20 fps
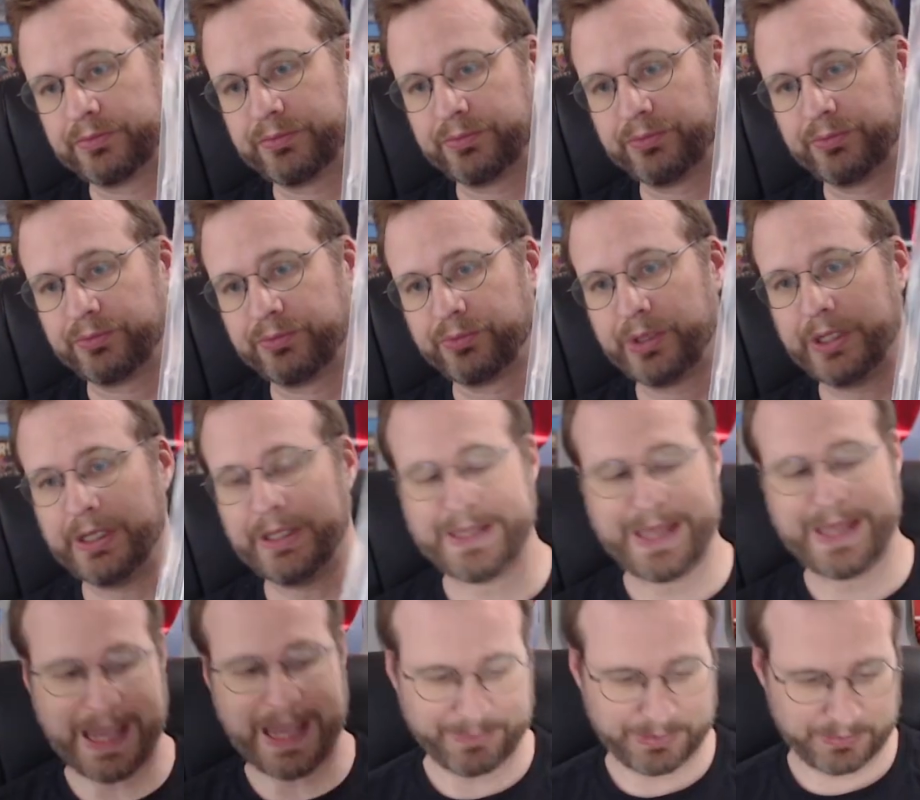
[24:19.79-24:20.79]

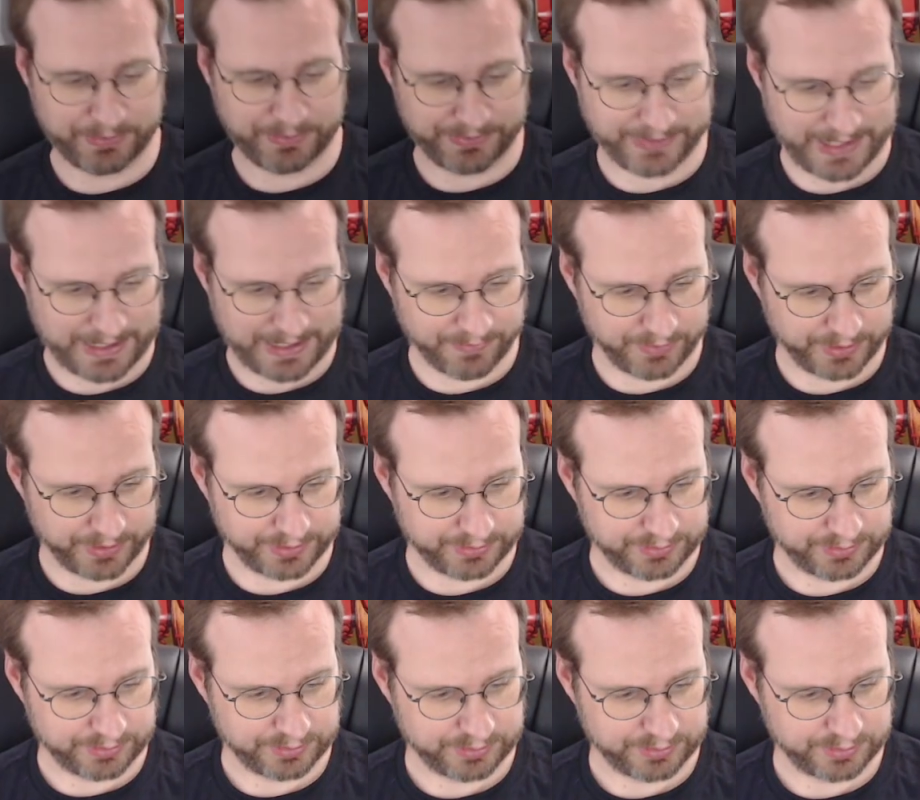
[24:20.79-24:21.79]
Really happy with that one.
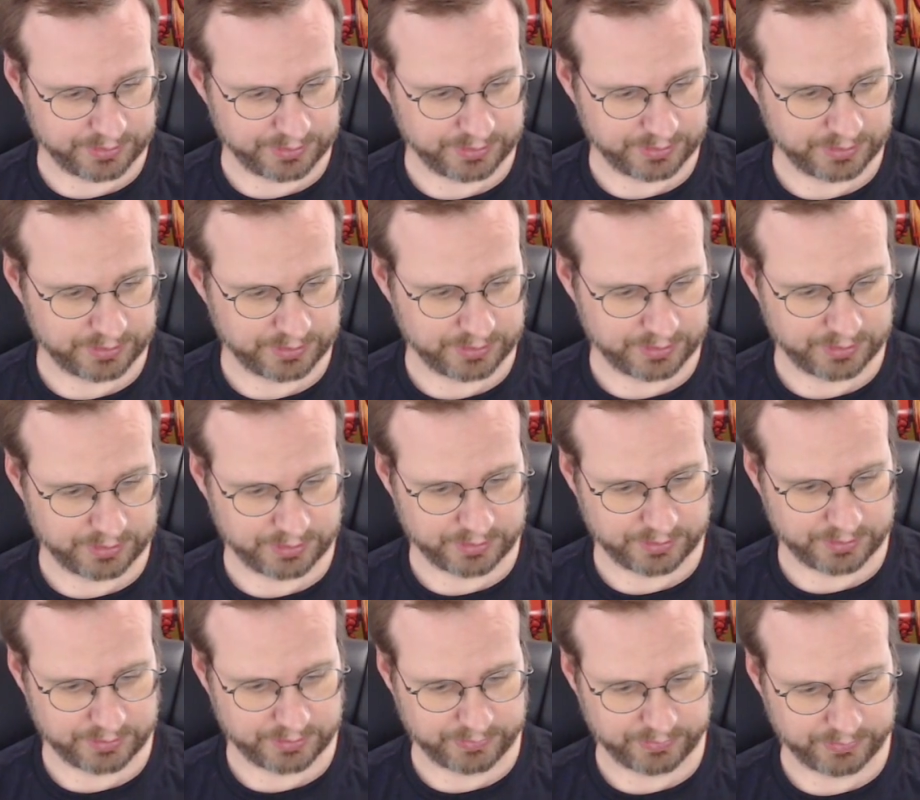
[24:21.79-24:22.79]

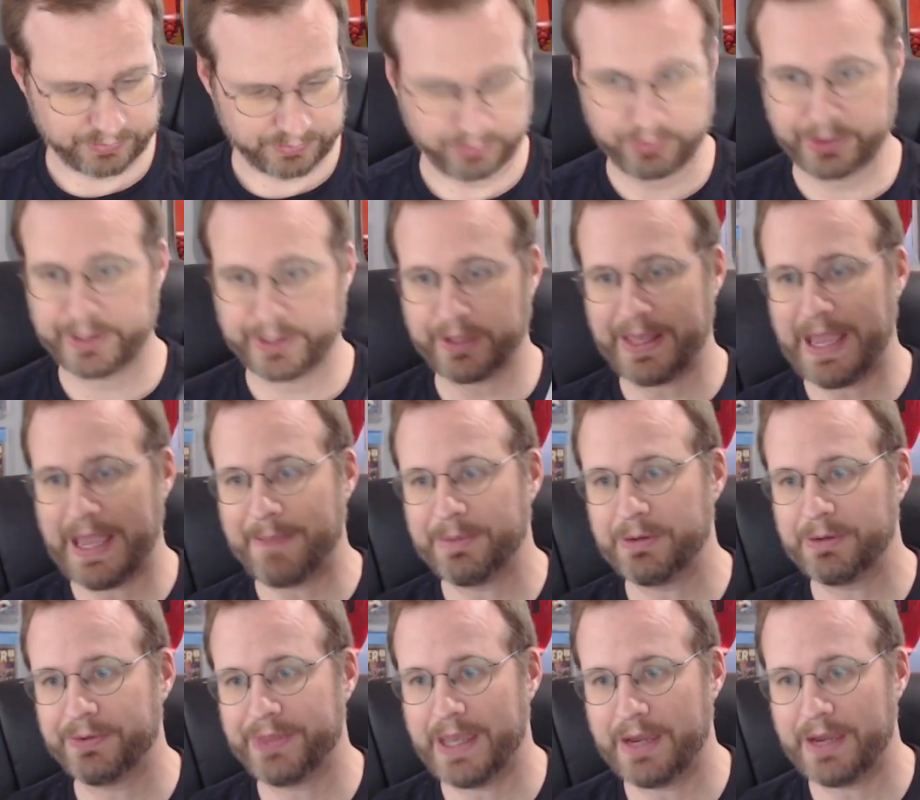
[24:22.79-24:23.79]
Real happy
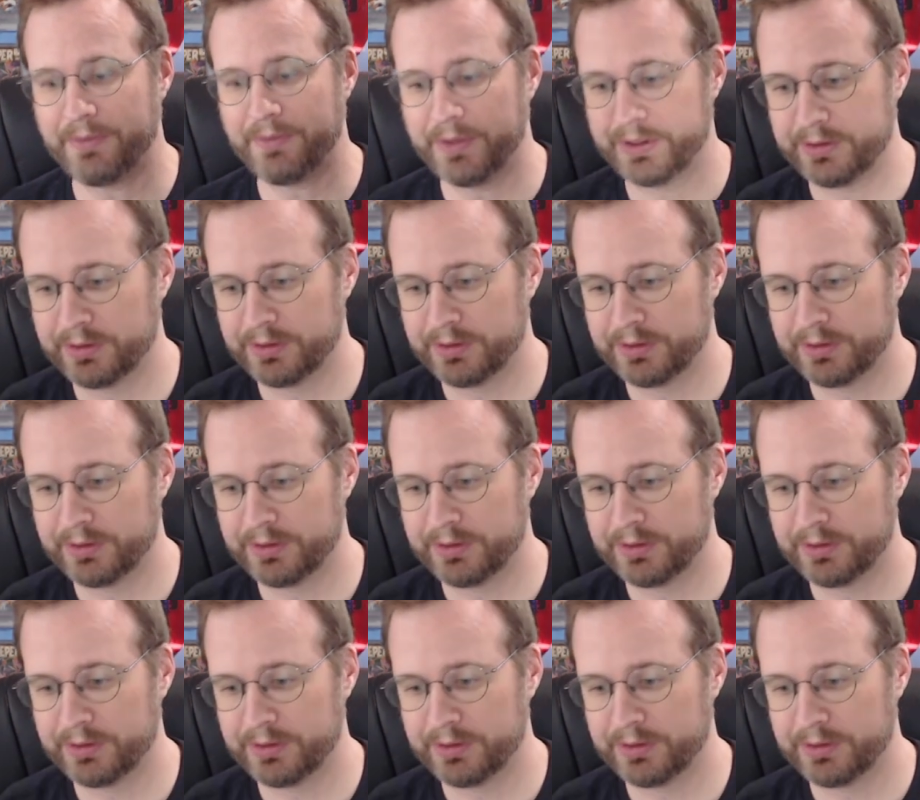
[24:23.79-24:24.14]
with that one.